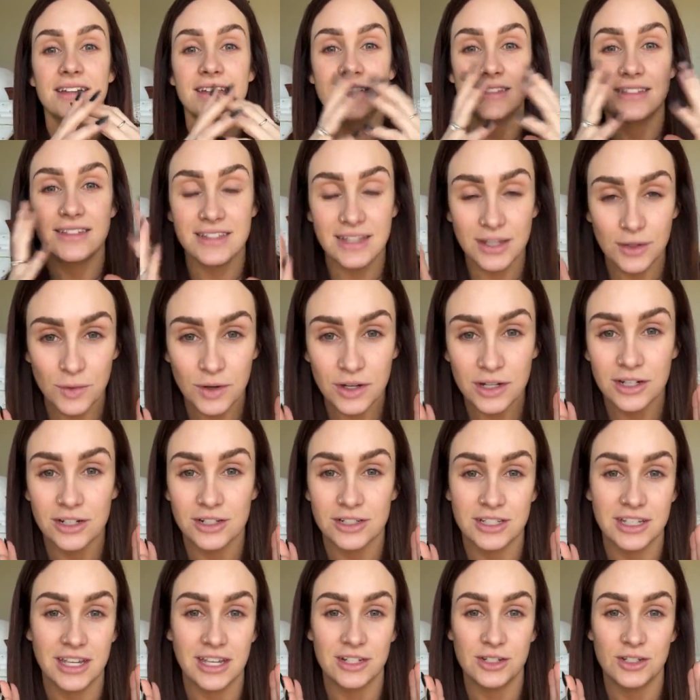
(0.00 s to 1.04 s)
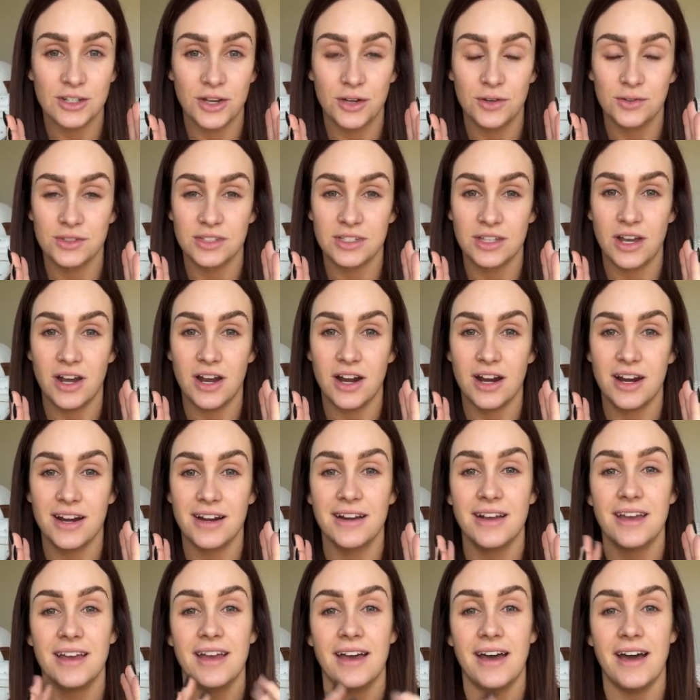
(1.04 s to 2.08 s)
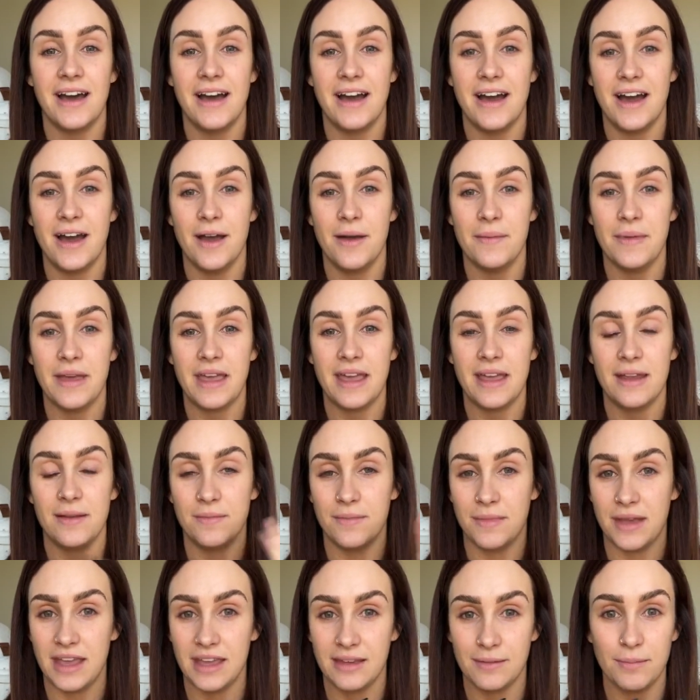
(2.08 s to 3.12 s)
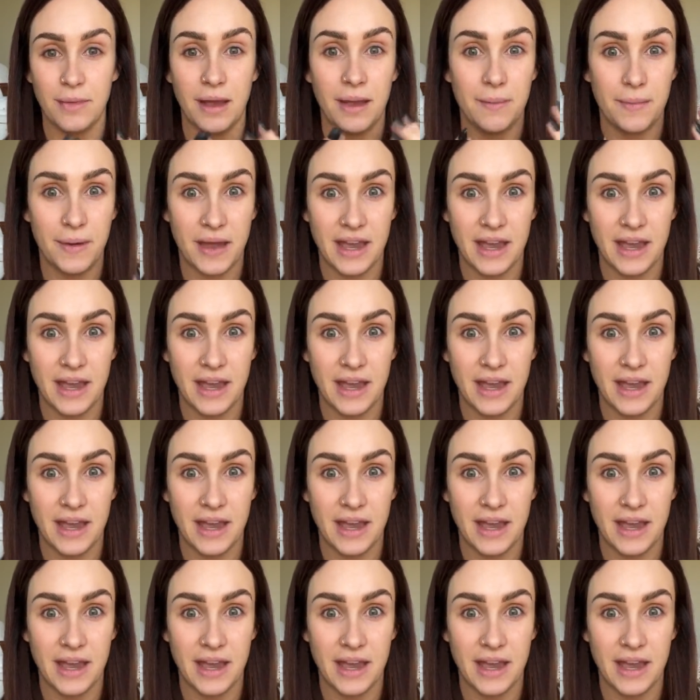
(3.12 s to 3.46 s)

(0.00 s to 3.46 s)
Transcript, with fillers: see what your skin tones are, um, and make my